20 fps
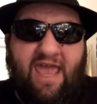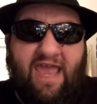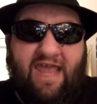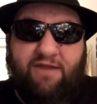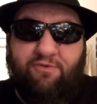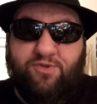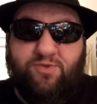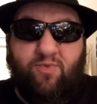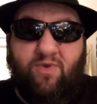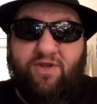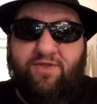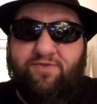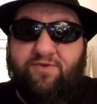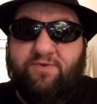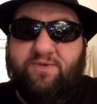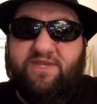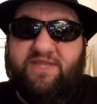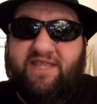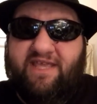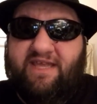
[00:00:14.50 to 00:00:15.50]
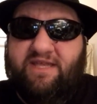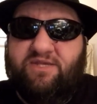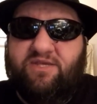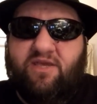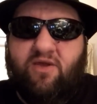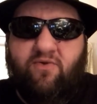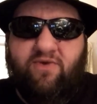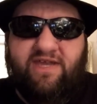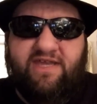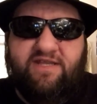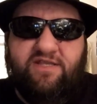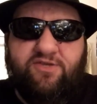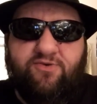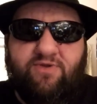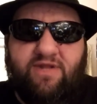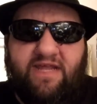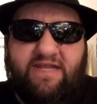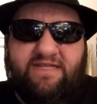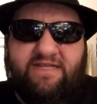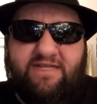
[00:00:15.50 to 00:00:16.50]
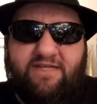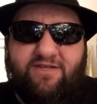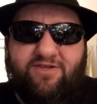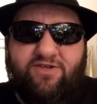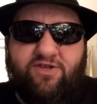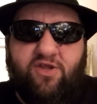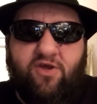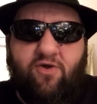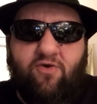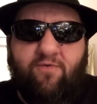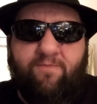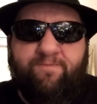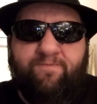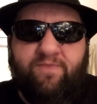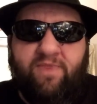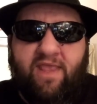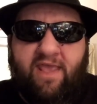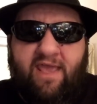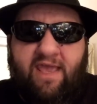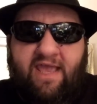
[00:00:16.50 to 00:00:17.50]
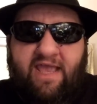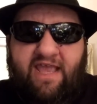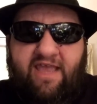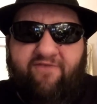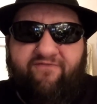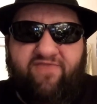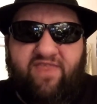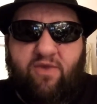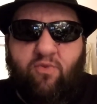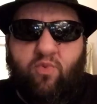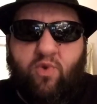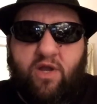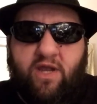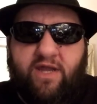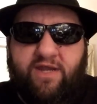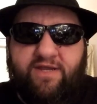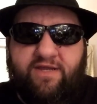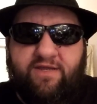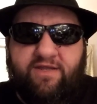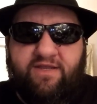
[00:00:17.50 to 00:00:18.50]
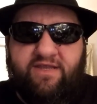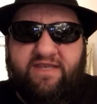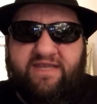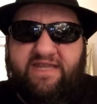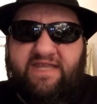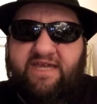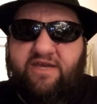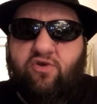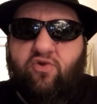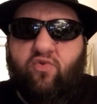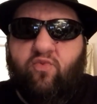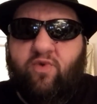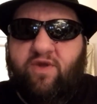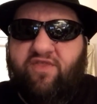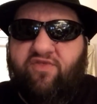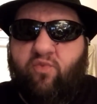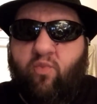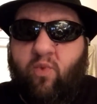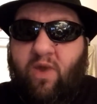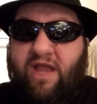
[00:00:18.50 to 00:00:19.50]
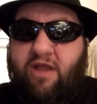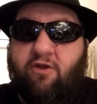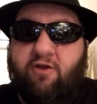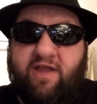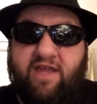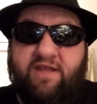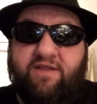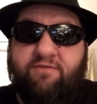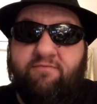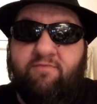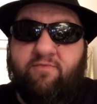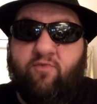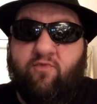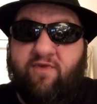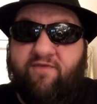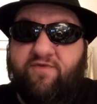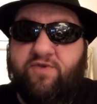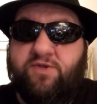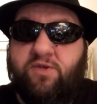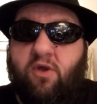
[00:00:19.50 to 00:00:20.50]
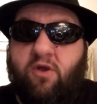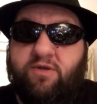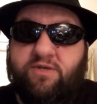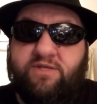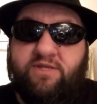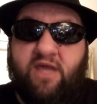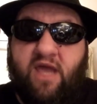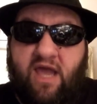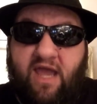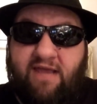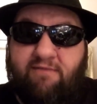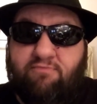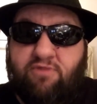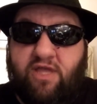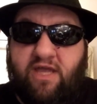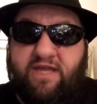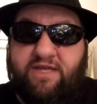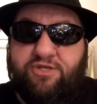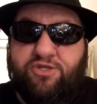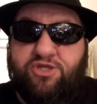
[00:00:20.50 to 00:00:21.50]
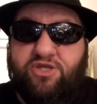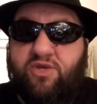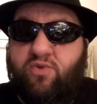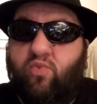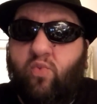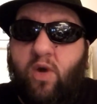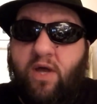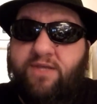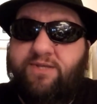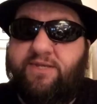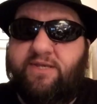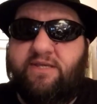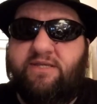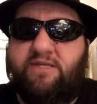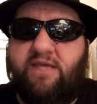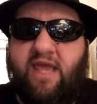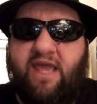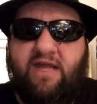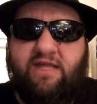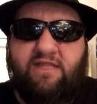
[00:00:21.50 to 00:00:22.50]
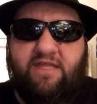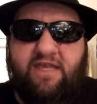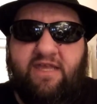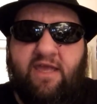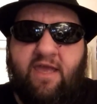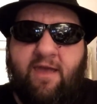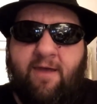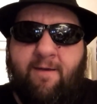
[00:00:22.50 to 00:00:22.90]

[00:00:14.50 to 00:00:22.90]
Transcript: And it was one of those things, going into it, I didn't know if they were going to deal with where in River Song's timeline she was exactly.